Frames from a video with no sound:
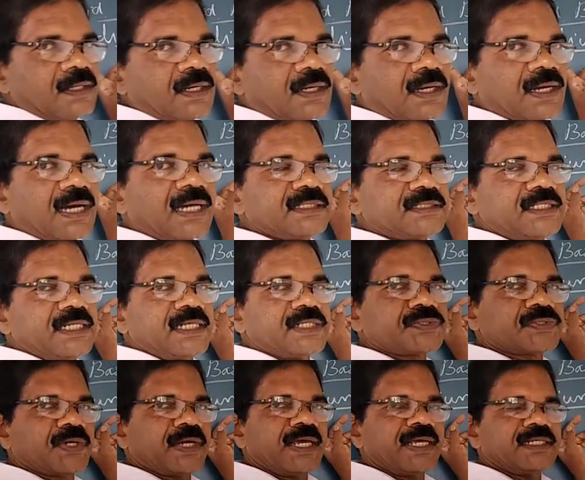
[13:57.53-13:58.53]
Caustic
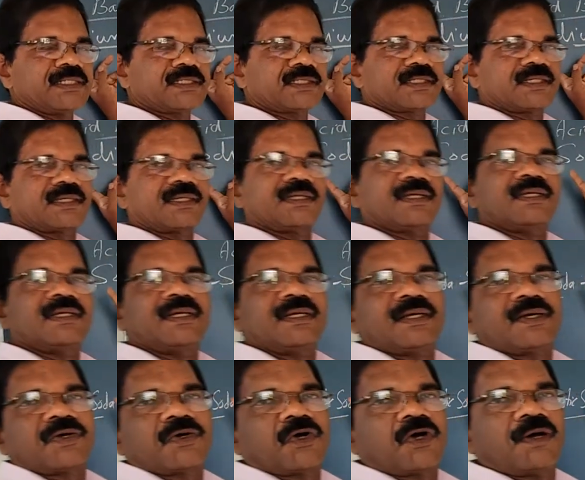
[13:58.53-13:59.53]
soda is
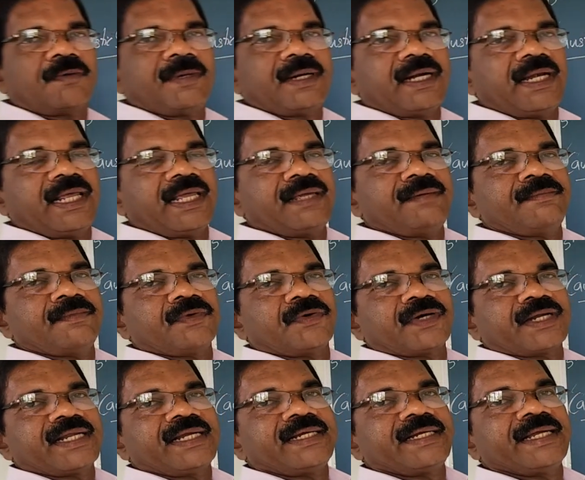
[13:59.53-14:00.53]
common name
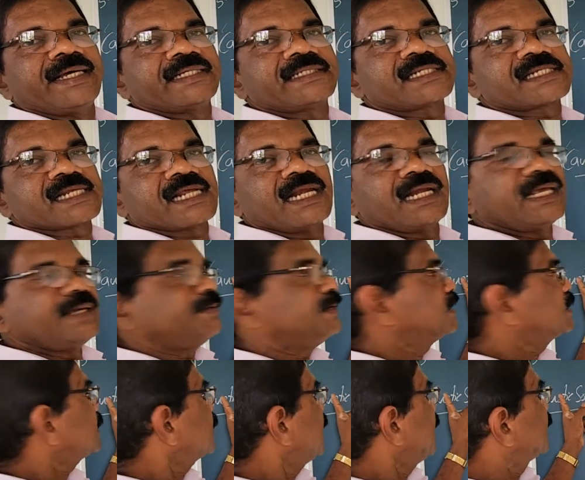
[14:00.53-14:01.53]
or industrial name
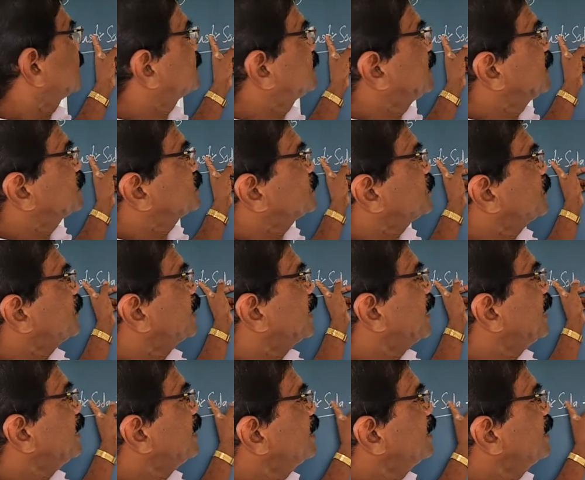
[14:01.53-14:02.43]
is caustic soda.